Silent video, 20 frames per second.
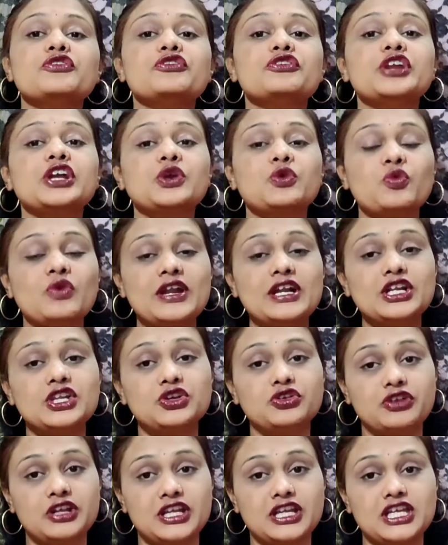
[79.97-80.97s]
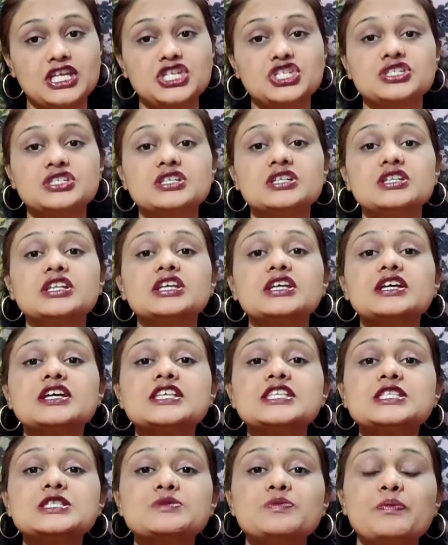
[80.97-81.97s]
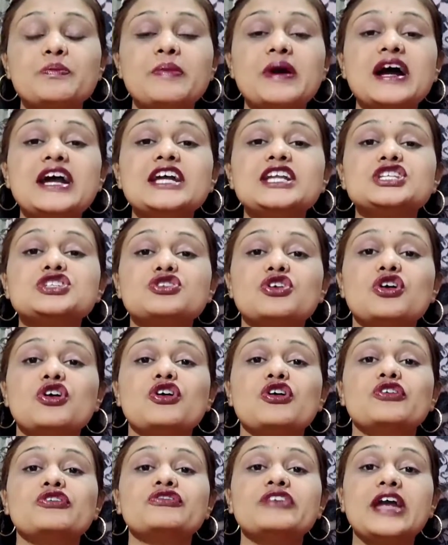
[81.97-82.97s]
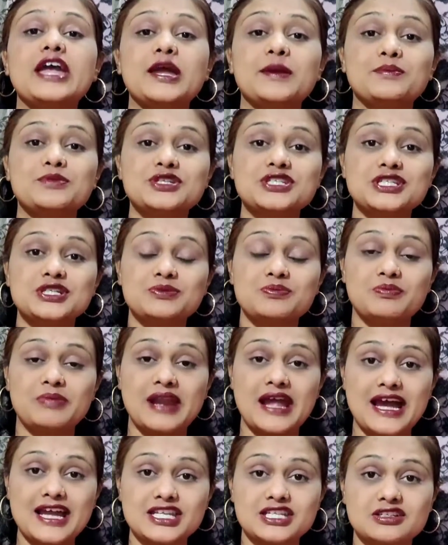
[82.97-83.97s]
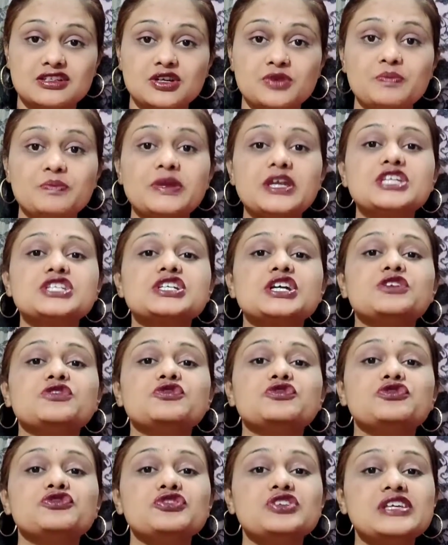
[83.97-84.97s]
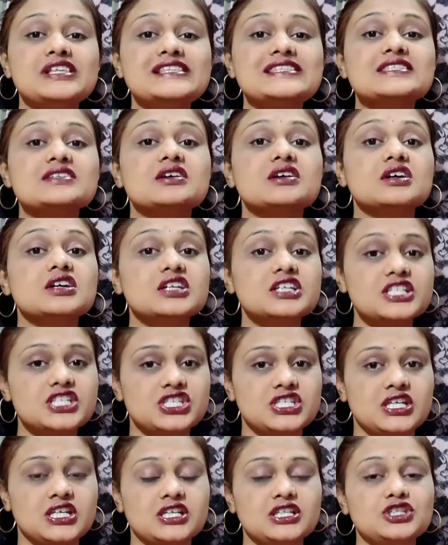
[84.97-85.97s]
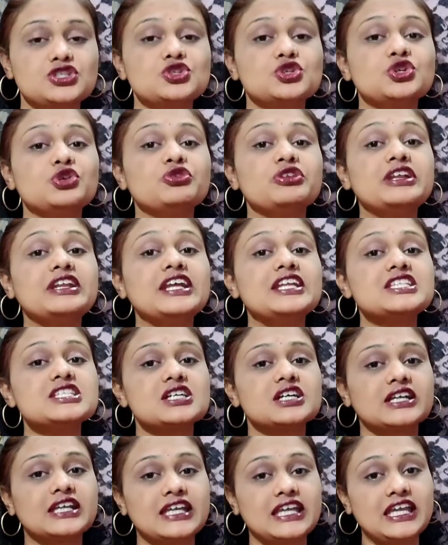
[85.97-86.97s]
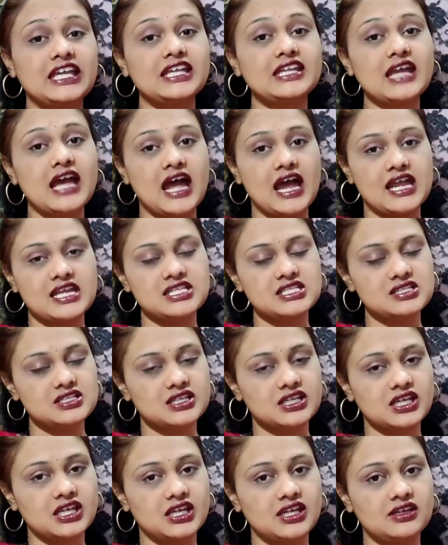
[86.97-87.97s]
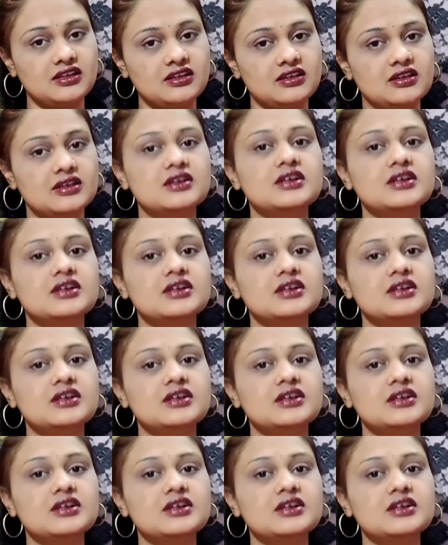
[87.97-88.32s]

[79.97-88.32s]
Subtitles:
frequent urination. In spite of empty bladder, patient feels urging to urinate again and again.